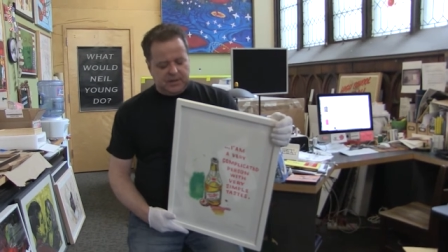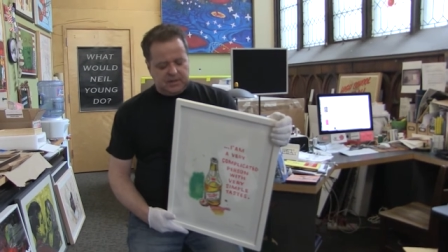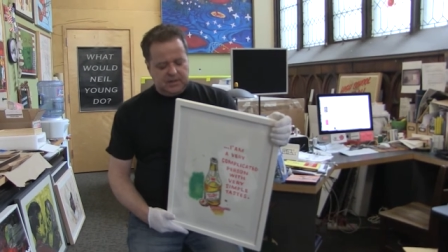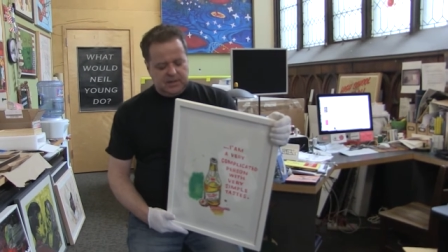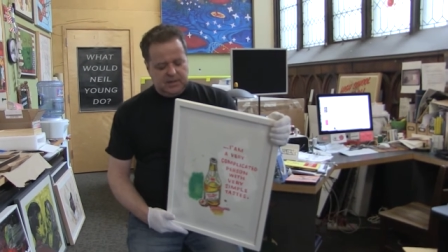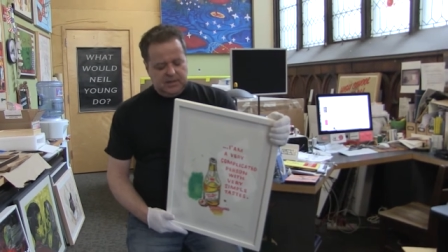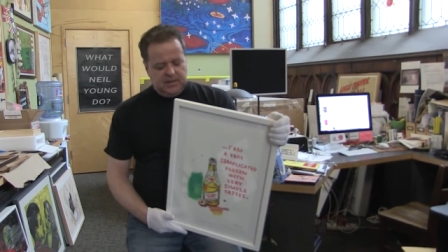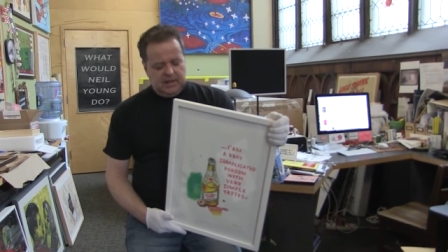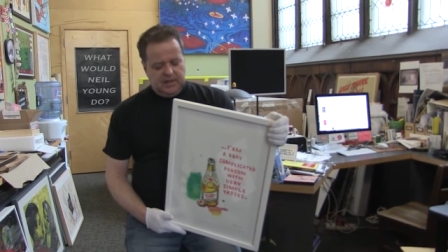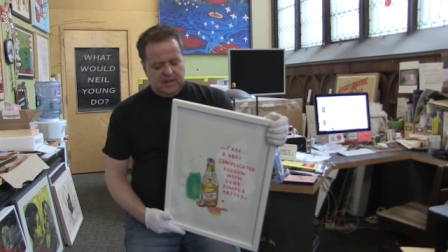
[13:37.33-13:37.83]

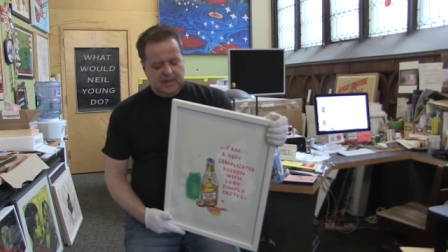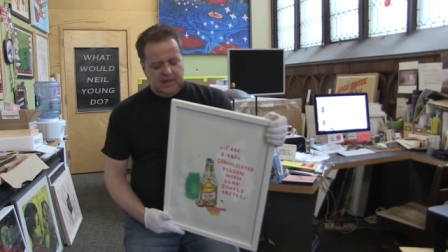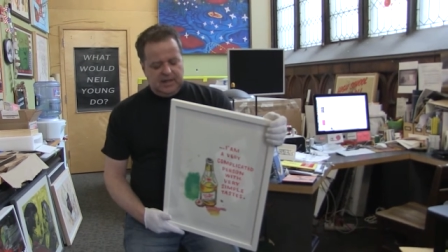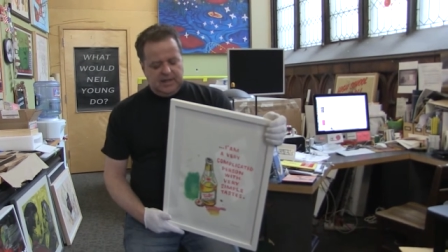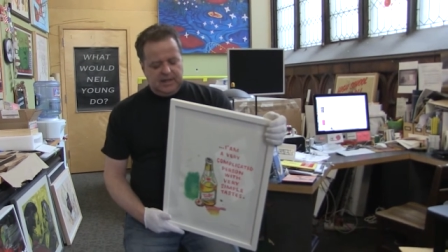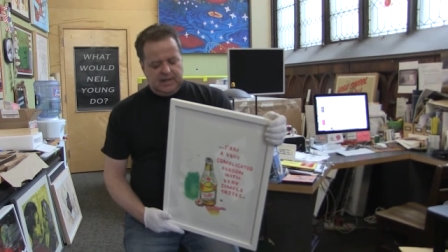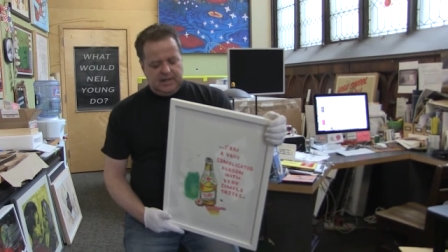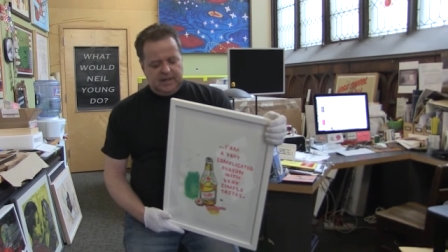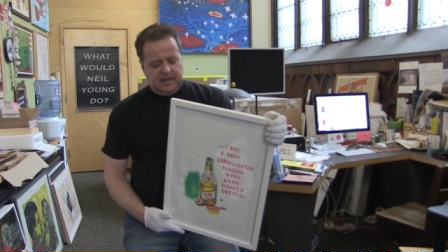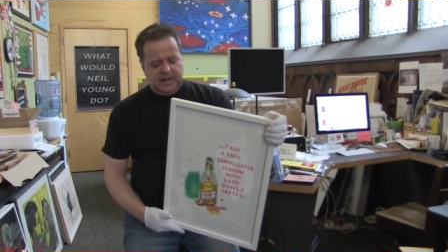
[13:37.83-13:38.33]

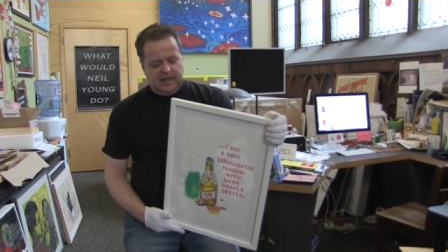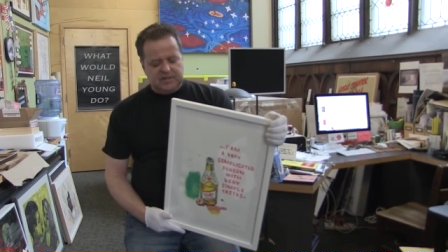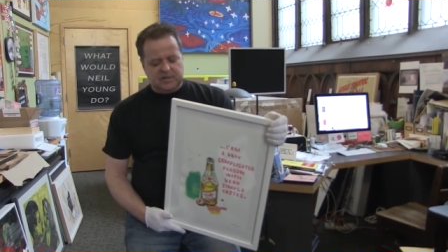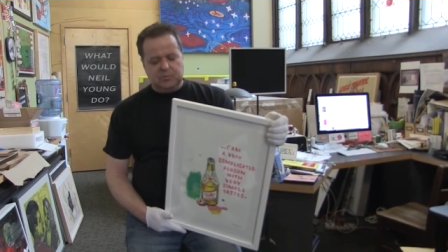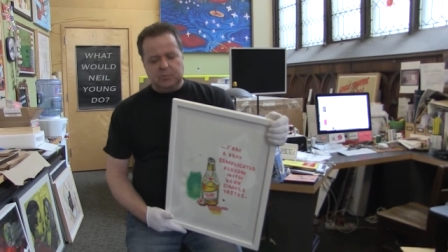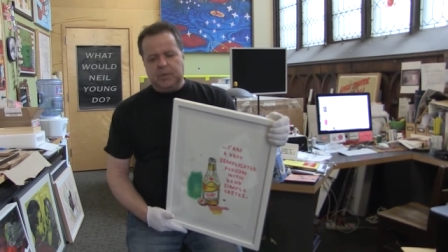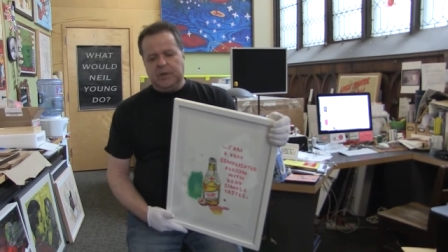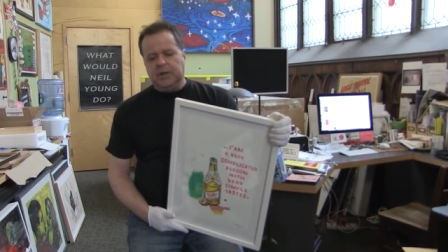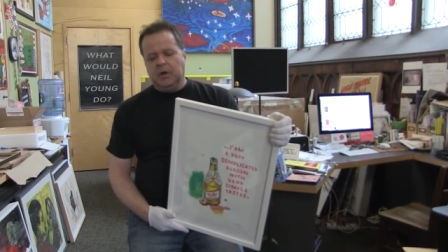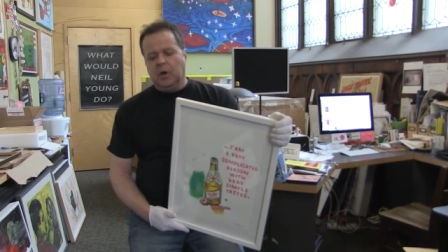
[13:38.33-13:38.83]
It
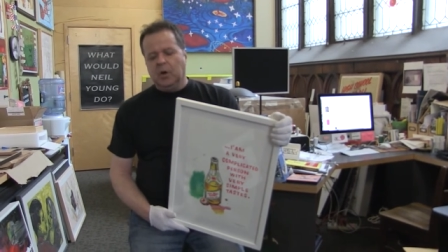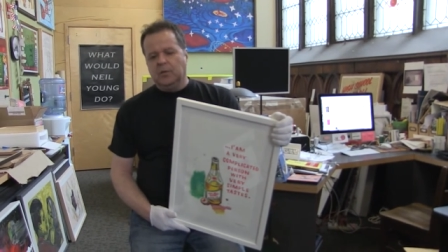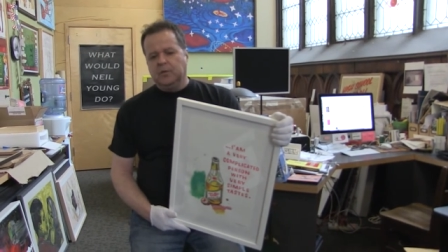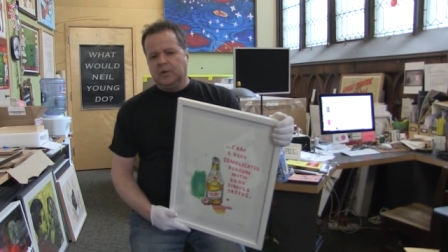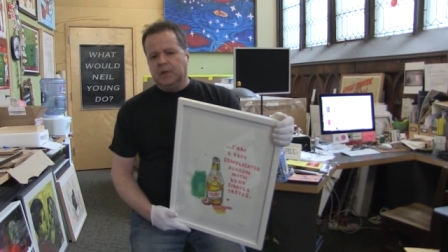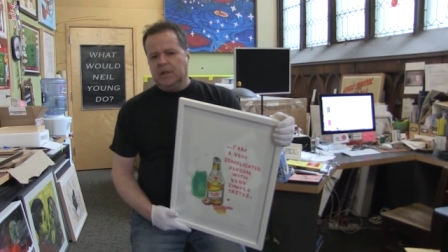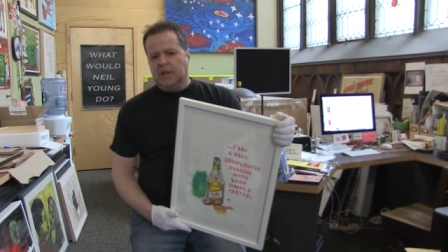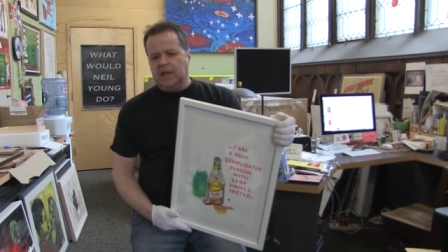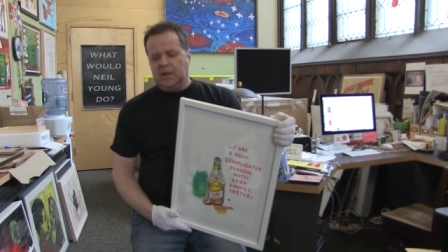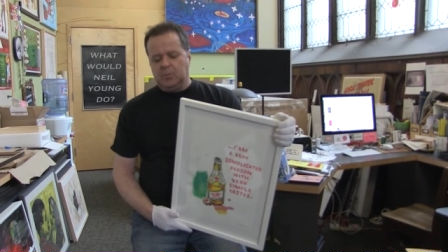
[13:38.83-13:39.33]
hasn't been
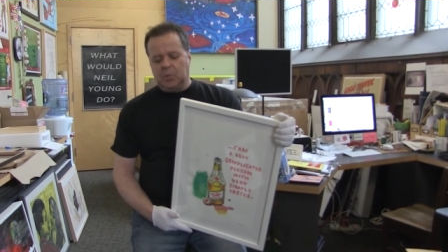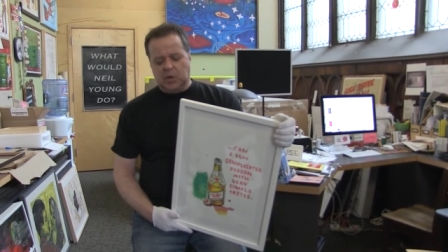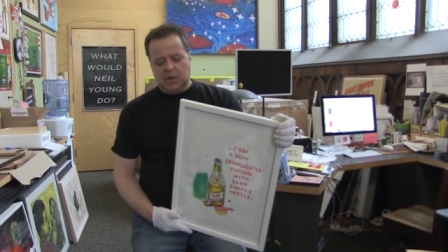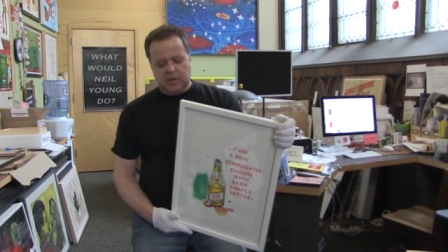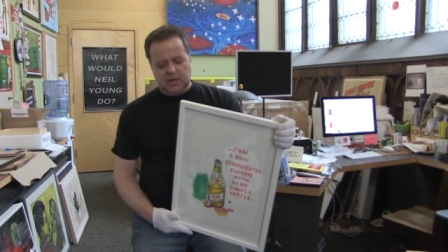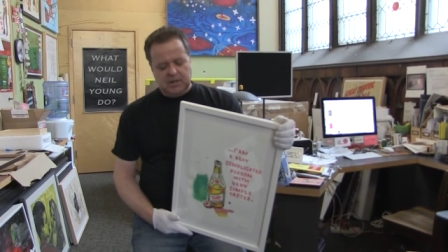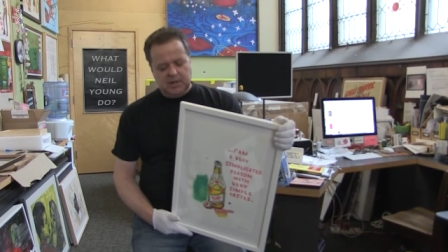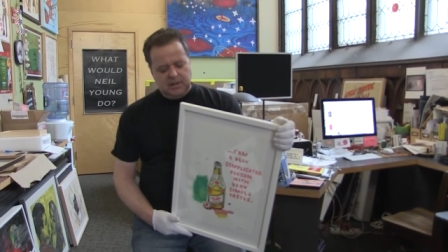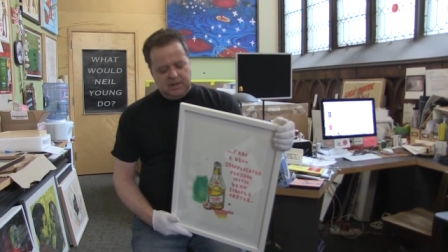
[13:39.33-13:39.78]
over-labored.